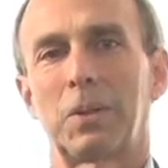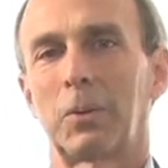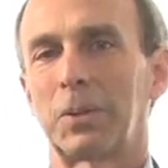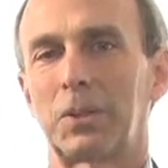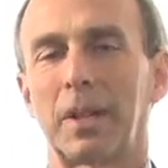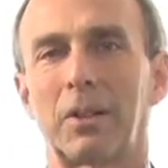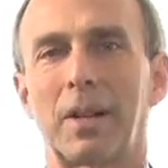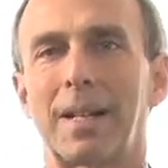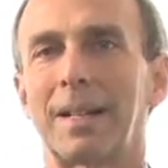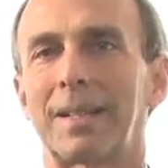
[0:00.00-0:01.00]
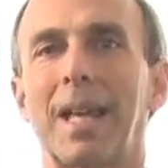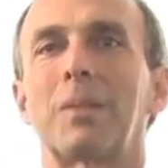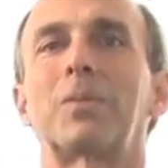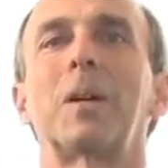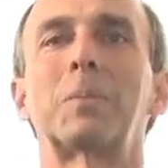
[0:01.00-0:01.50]
was generating
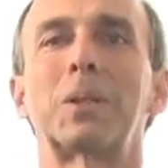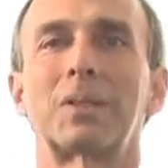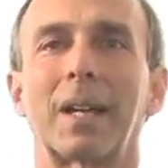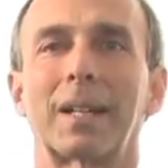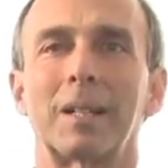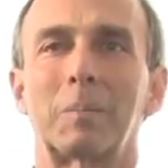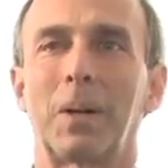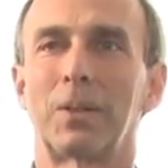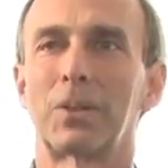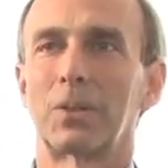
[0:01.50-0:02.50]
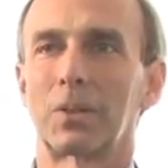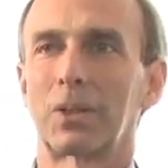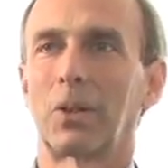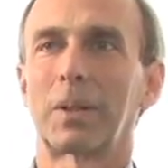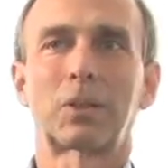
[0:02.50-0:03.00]
10 femtosecond pulses or
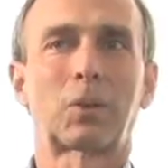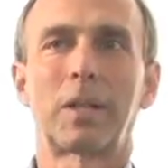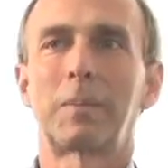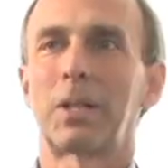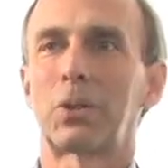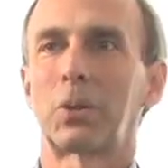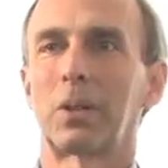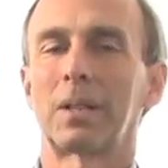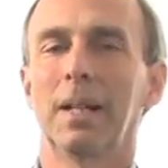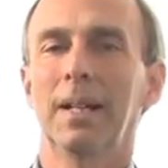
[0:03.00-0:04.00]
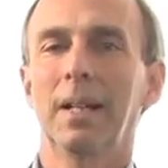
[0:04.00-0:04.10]
so, extremely short.